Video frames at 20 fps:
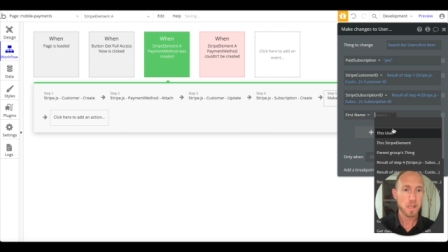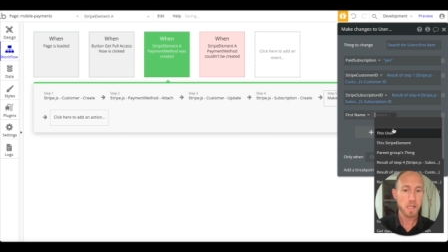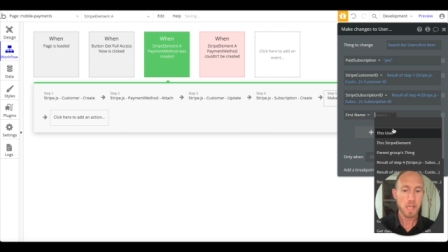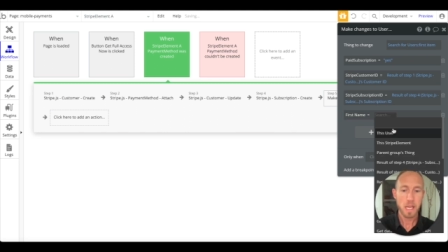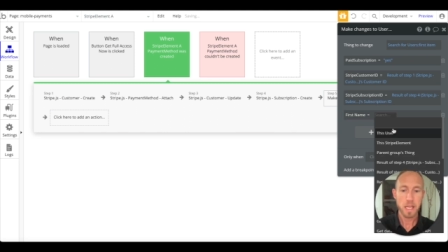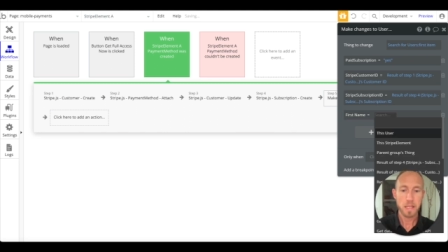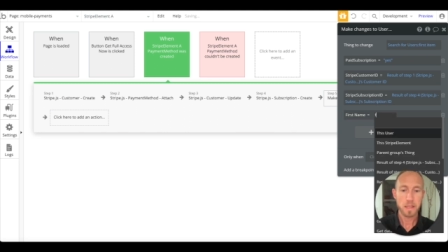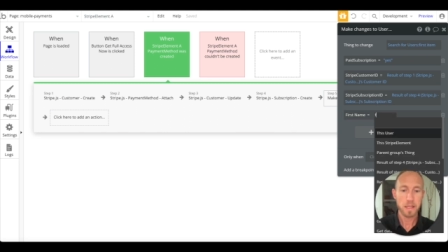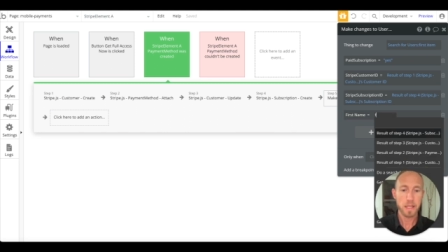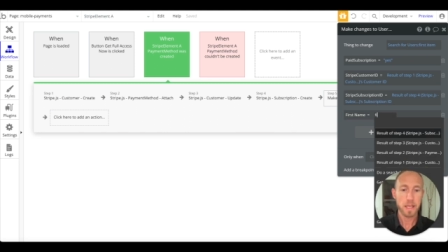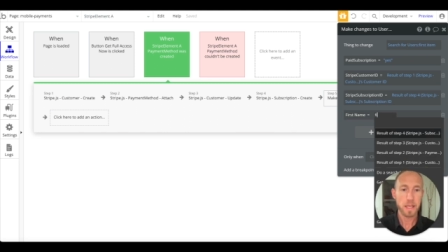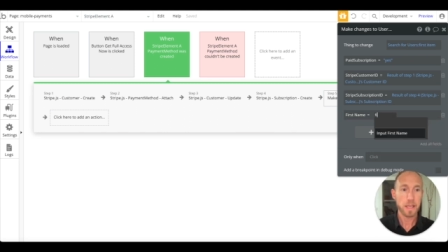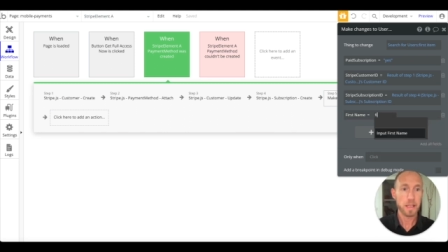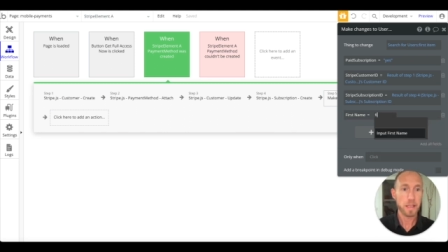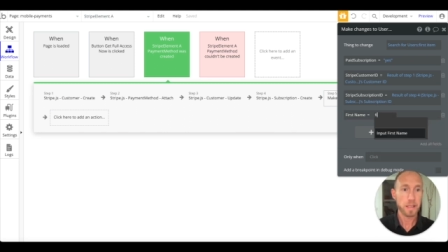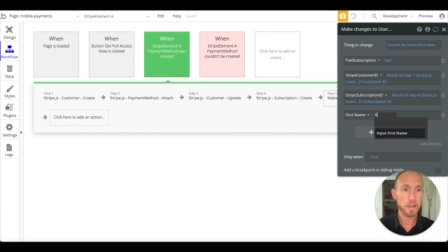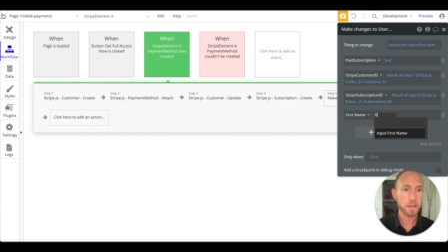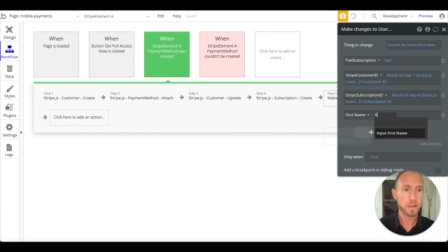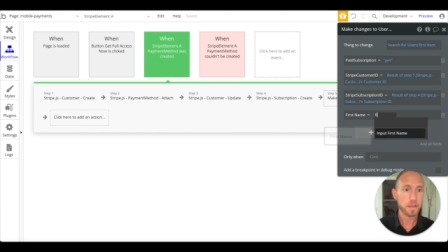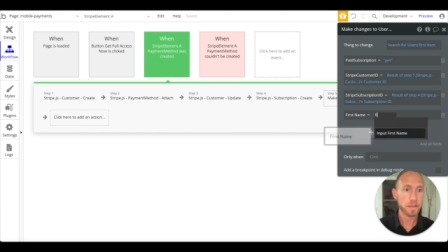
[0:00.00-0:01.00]
and
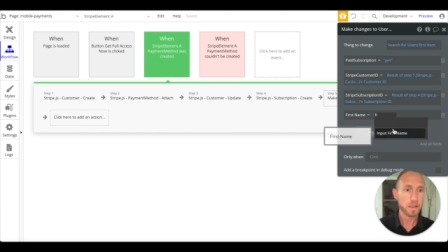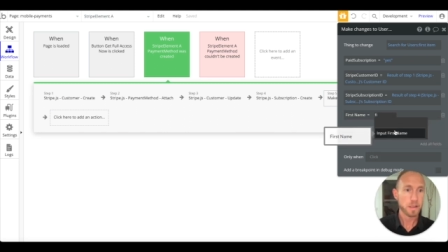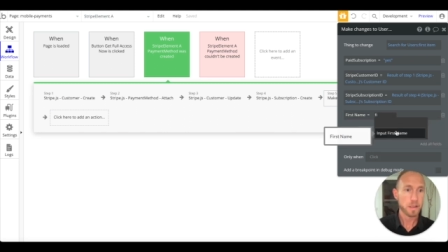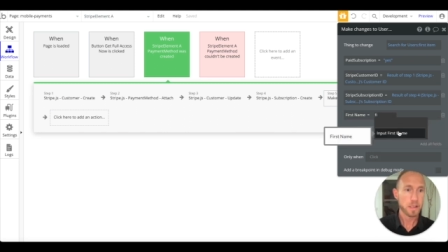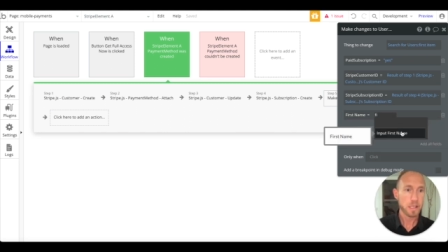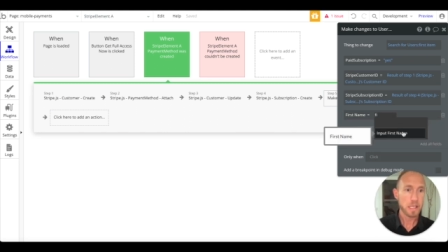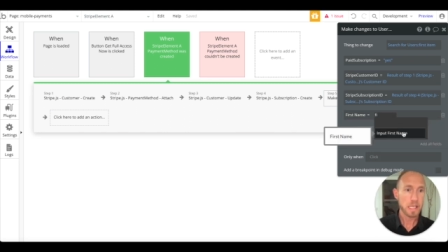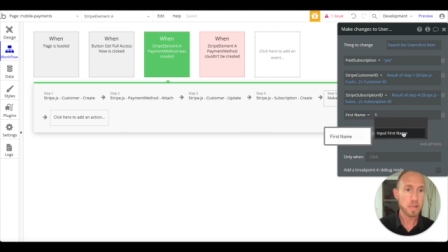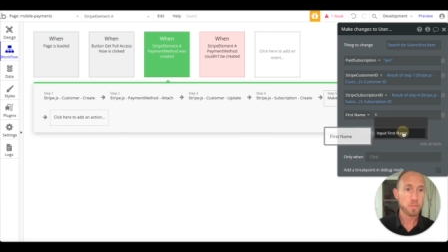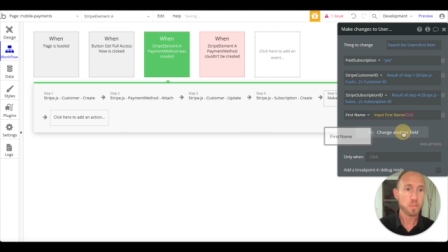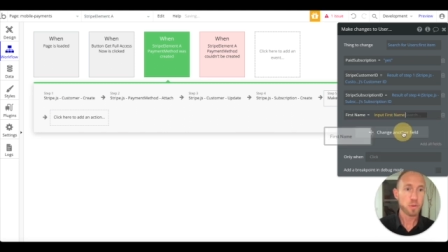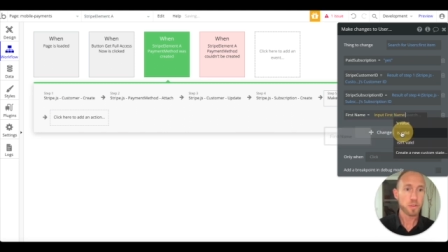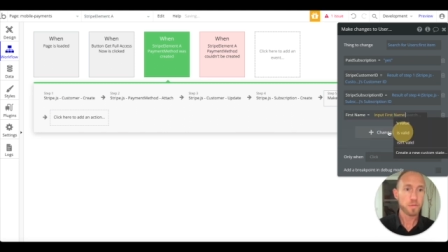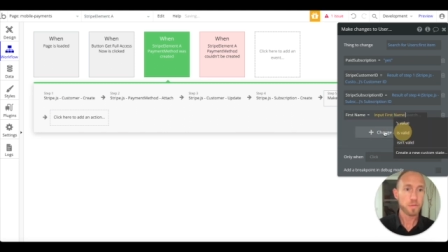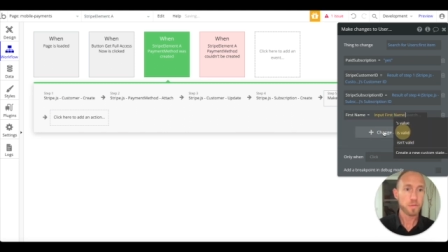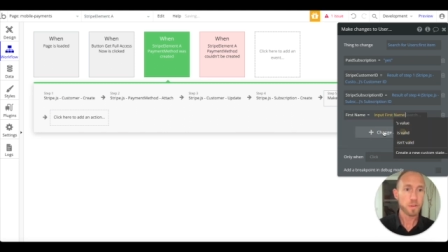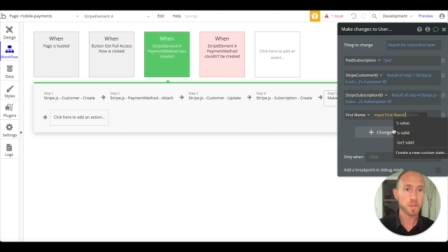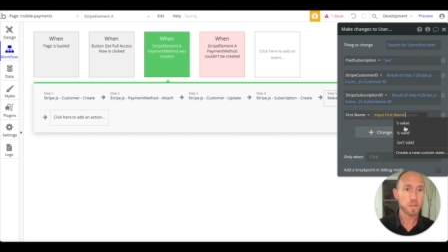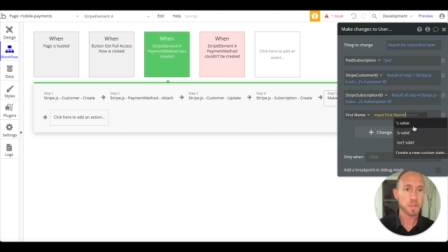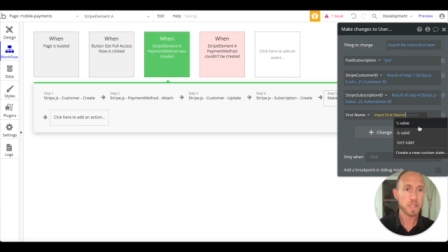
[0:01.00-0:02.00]
then input
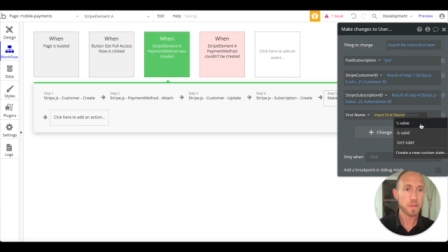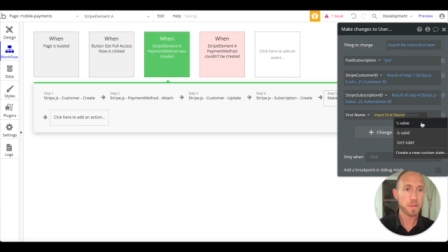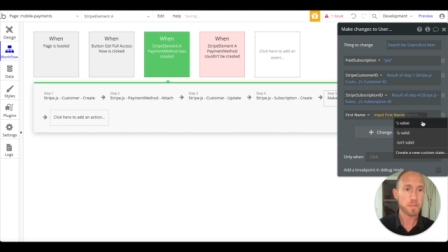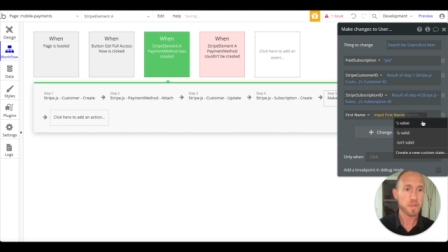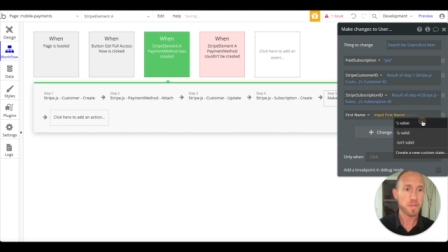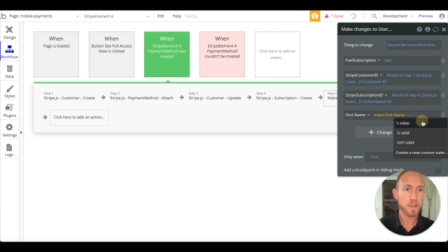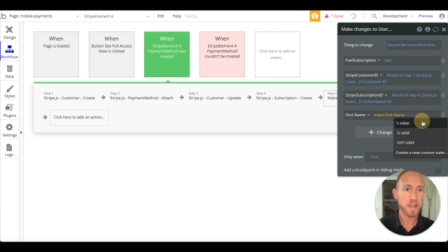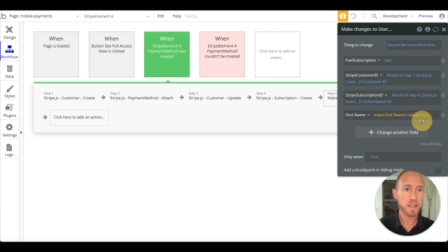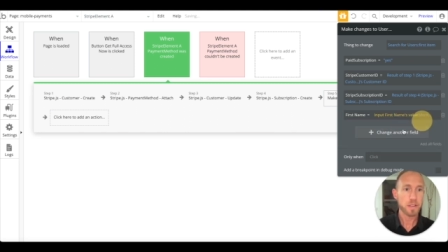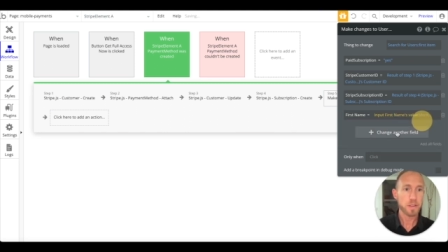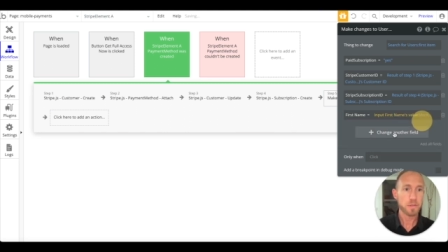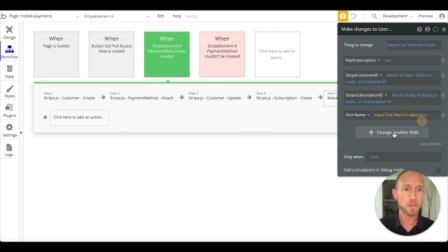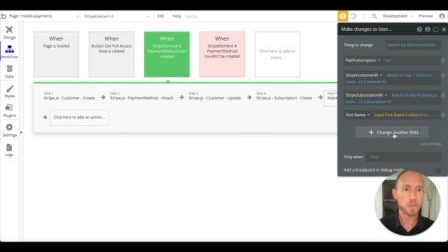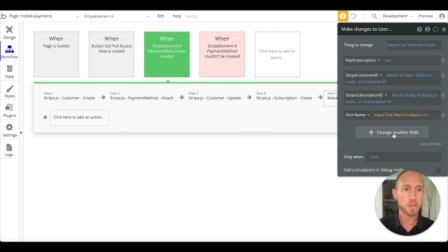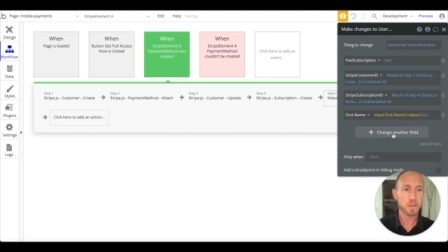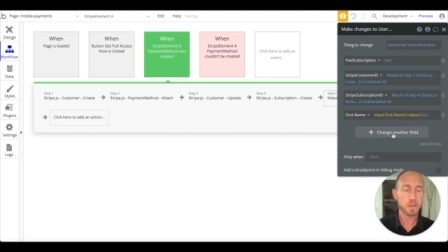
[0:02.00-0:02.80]
first name's value.